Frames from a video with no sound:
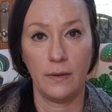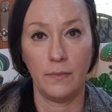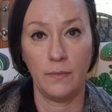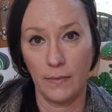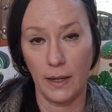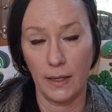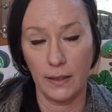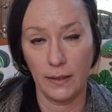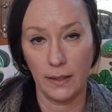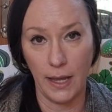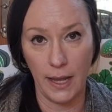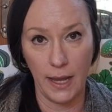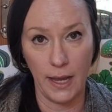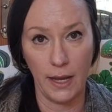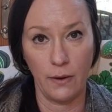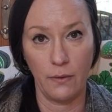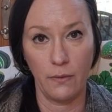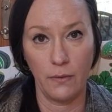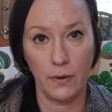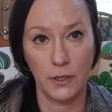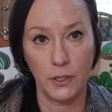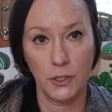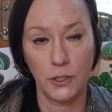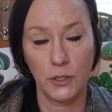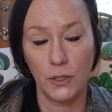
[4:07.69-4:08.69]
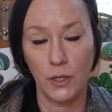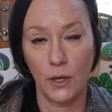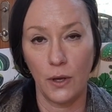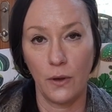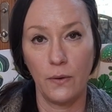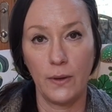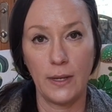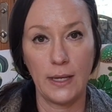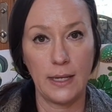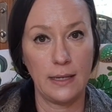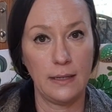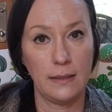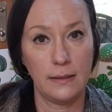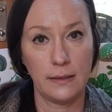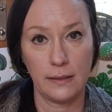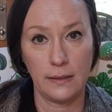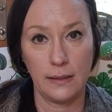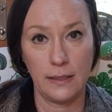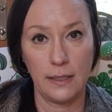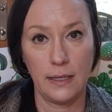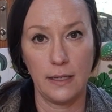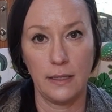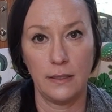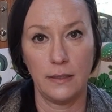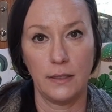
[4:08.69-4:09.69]
my language so
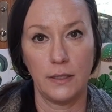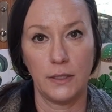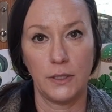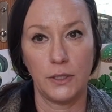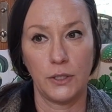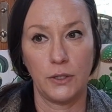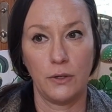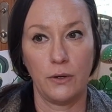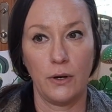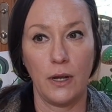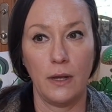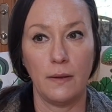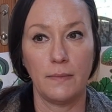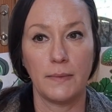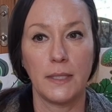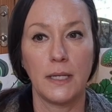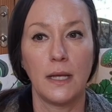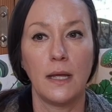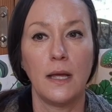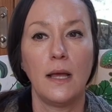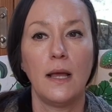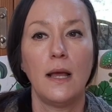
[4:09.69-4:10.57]
easily in Descript.